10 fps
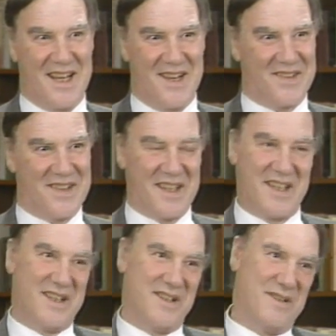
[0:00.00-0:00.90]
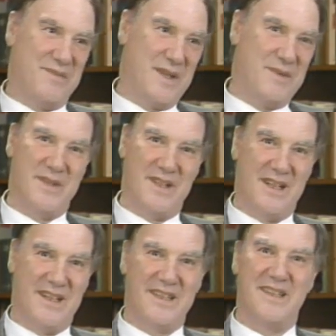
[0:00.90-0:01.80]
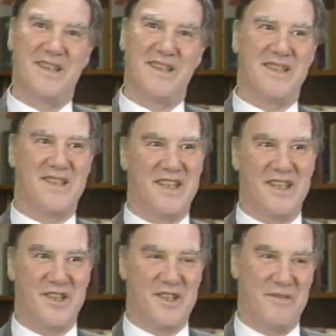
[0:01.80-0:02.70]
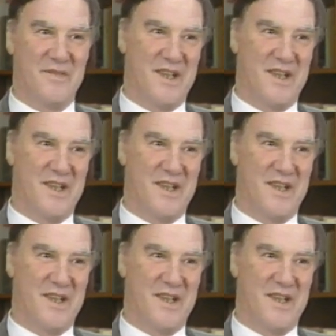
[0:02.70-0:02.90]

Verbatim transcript: have taken maybe a lead in this strange